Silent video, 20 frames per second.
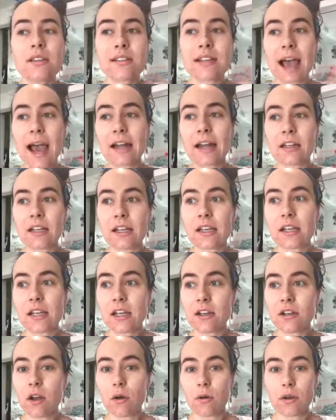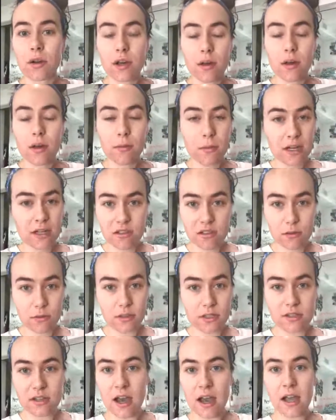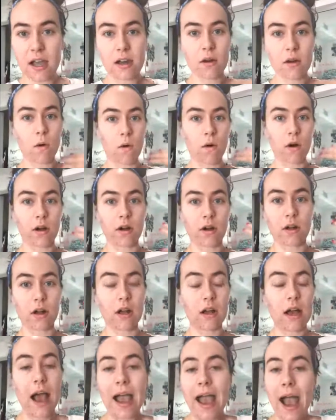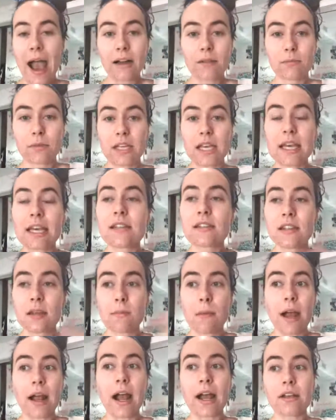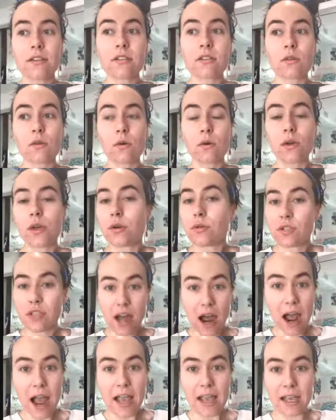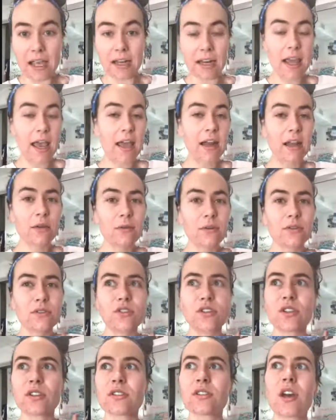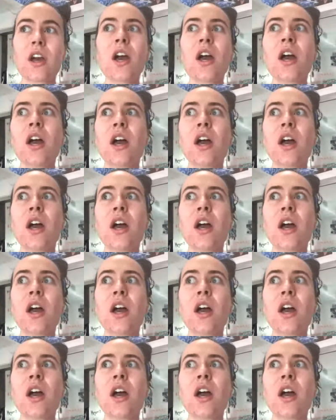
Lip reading: sadly, you know, committed suicide, or I had kids in my high school who died, and it was just